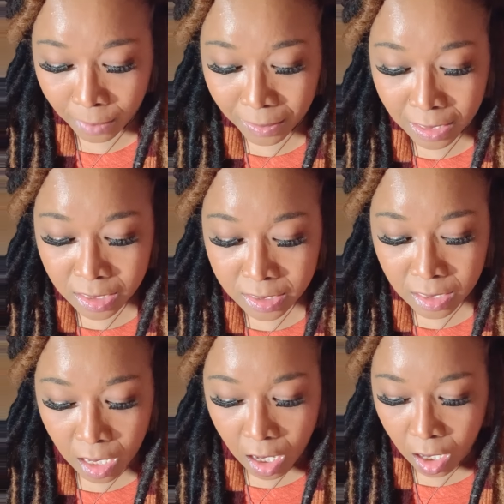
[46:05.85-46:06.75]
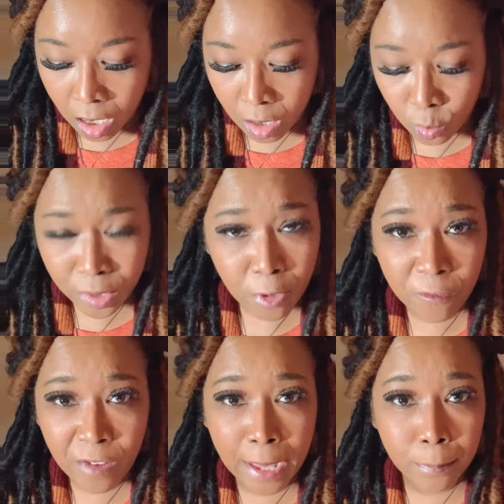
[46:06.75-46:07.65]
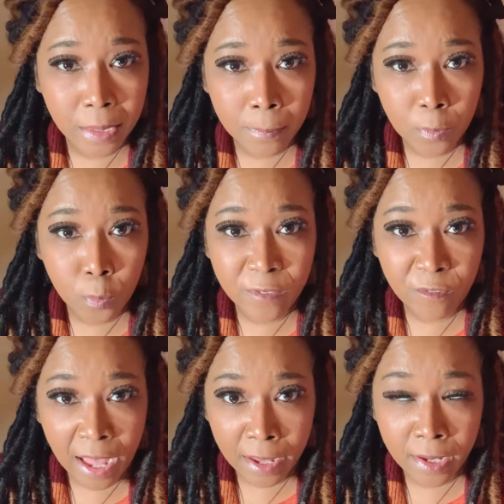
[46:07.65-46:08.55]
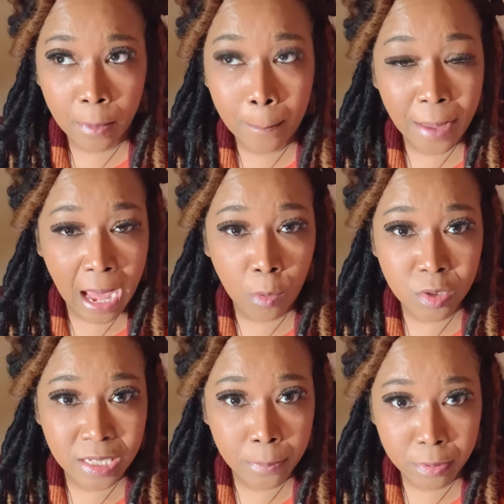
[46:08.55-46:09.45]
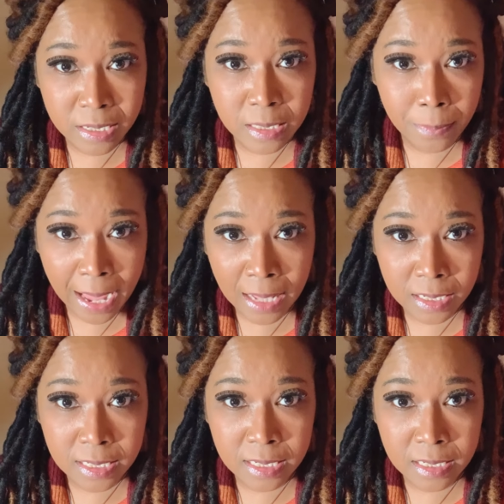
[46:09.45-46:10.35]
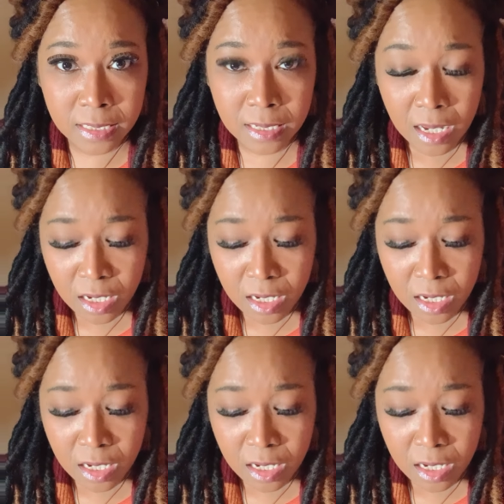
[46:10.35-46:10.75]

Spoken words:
Because we don't fight people. We fight powers and principalities.